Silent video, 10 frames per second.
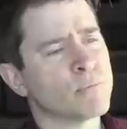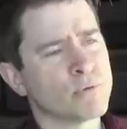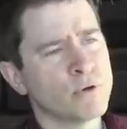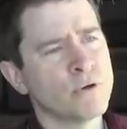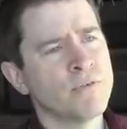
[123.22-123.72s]

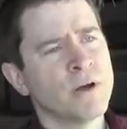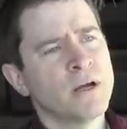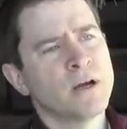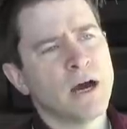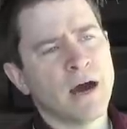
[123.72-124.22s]
improve
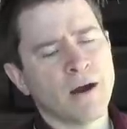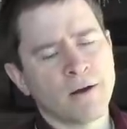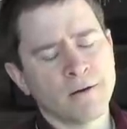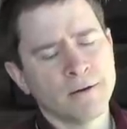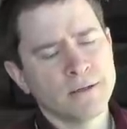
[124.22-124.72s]

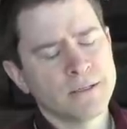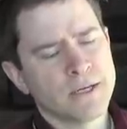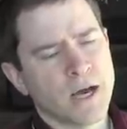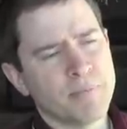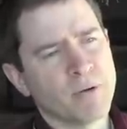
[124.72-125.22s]
our
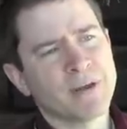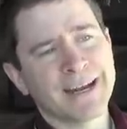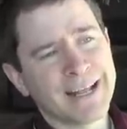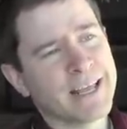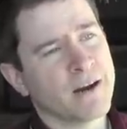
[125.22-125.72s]
ability
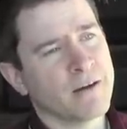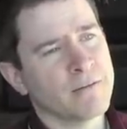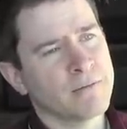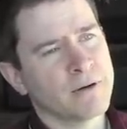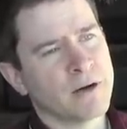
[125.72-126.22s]
to hit our